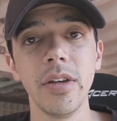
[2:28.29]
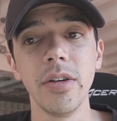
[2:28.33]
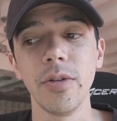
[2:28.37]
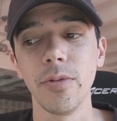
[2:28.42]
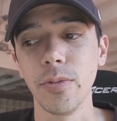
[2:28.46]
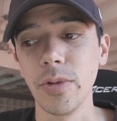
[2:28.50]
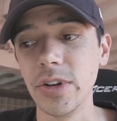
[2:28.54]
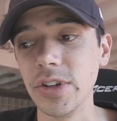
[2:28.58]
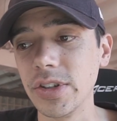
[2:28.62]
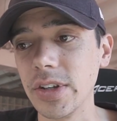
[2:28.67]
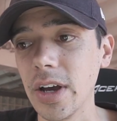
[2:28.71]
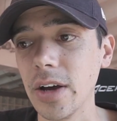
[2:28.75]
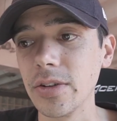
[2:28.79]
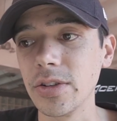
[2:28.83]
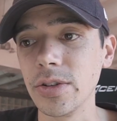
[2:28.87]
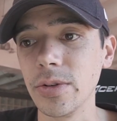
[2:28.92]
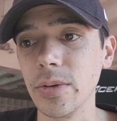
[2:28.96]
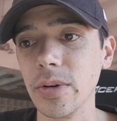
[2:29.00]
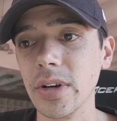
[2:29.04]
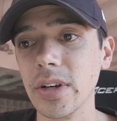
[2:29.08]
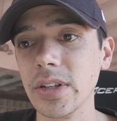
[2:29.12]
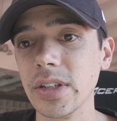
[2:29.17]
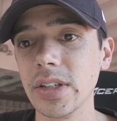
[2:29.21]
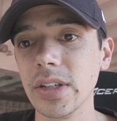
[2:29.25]
reached out
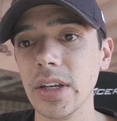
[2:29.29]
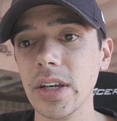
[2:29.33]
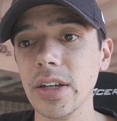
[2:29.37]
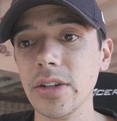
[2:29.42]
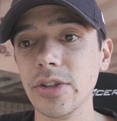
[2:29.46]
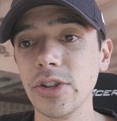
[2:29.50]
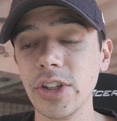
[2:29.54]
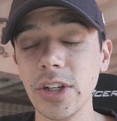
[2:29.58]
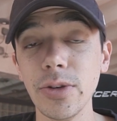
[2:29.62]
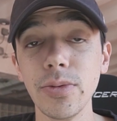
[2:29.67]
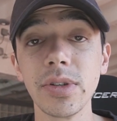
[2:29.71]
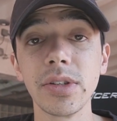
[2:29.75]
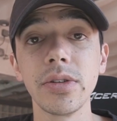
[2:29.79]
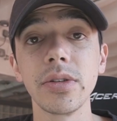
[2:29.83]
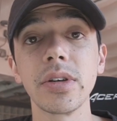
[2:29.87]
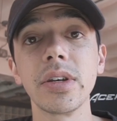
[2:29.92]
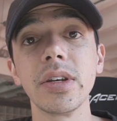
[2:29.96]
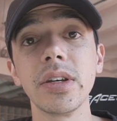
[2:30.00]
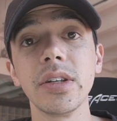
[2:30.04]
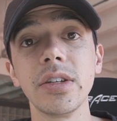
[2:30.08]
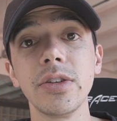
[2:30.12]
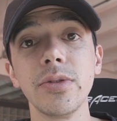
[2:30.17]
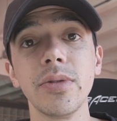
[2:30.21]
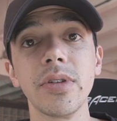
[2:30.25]
to us, and she was
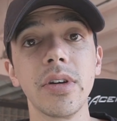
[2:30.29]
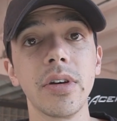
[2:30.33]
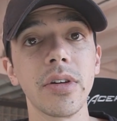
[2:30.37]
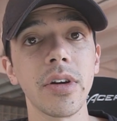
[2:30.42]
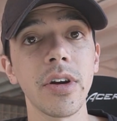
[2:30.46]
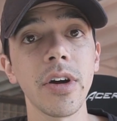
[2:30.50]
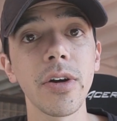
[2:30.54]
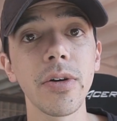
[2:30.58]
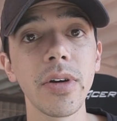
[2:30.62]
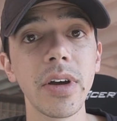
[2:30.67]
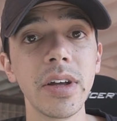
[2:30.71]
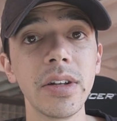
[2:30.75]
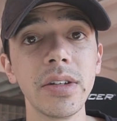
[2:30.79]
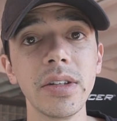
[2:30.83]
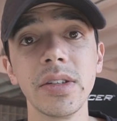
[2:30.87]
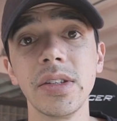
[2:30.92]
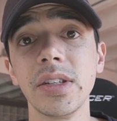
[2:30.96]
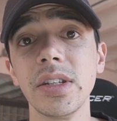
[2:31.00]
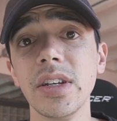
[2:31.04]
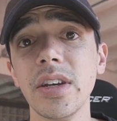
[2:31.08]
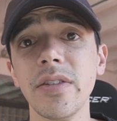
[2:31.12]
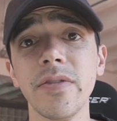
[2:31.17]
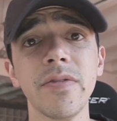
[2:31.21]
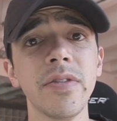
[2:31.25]
looking into it on her end to
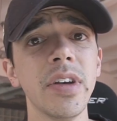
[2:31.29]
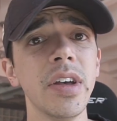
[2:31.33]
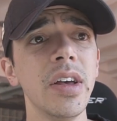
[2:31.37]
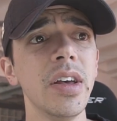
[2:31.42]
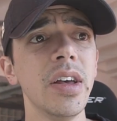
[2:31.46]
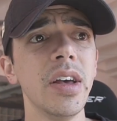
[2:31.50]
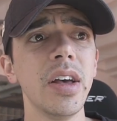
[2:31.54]
see if